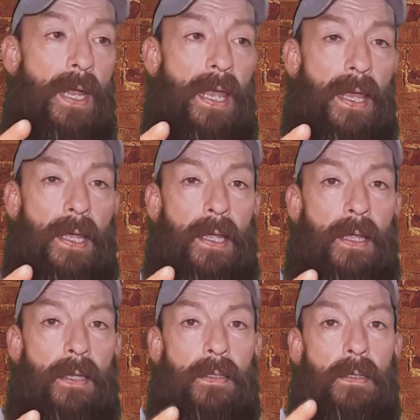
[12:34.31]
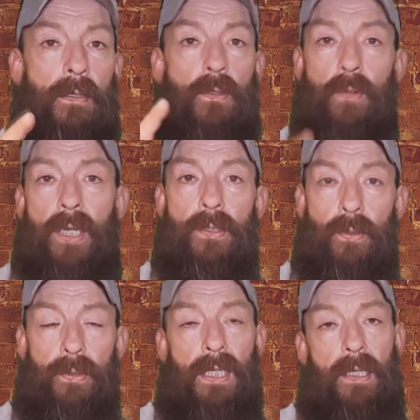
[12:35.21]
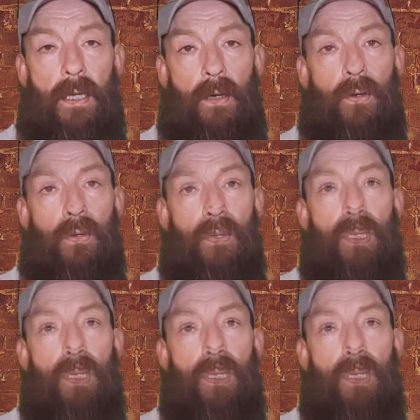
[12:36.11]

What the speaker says: and you guys all take care.